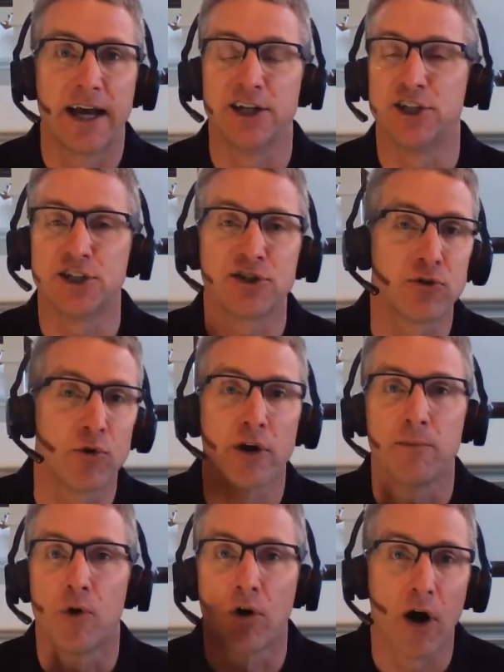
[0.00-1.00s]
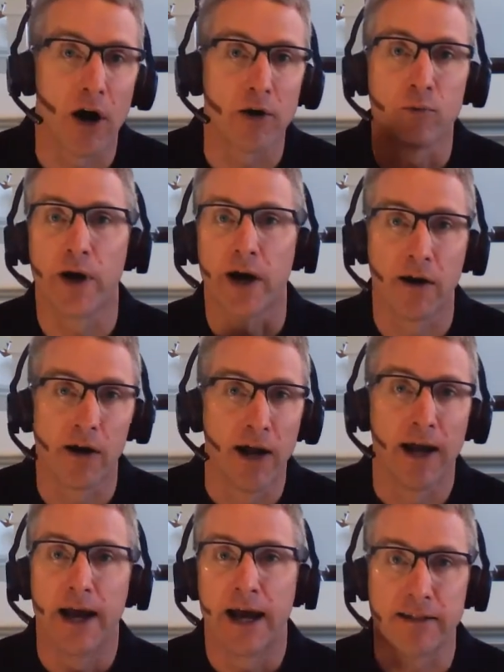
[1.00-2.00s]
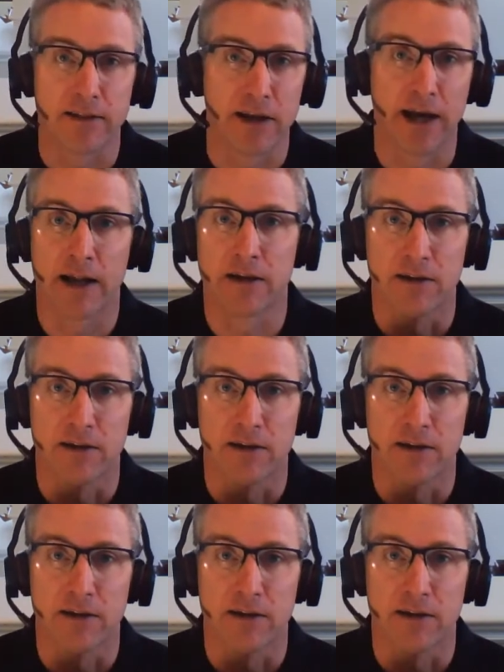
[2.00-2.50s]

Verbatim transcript: And just throwing more hardware at